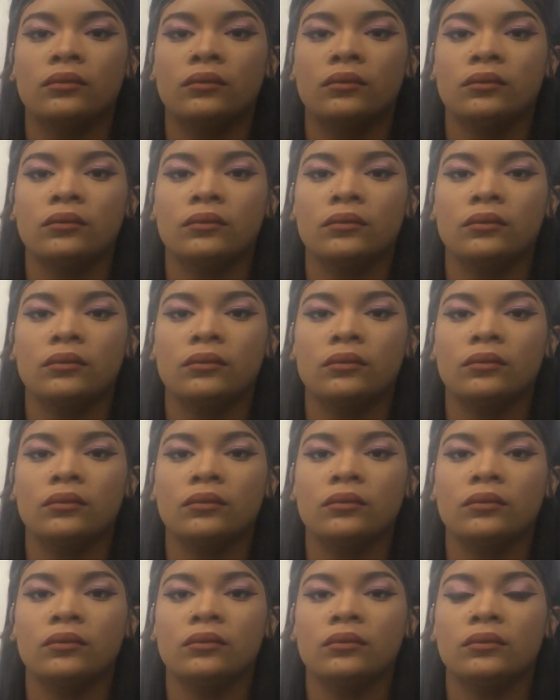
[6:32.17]

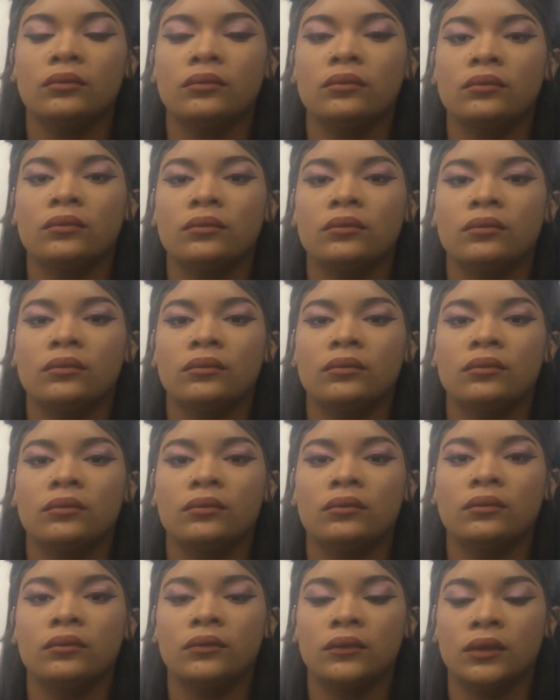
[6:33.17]

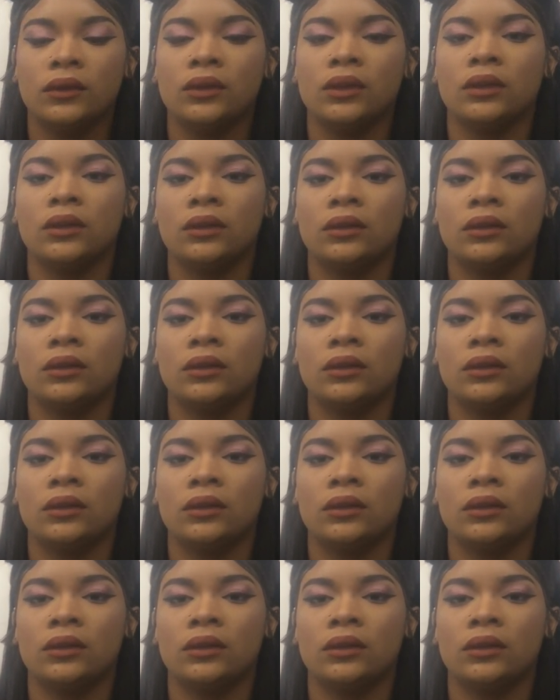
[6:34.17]
This person isn't speaking.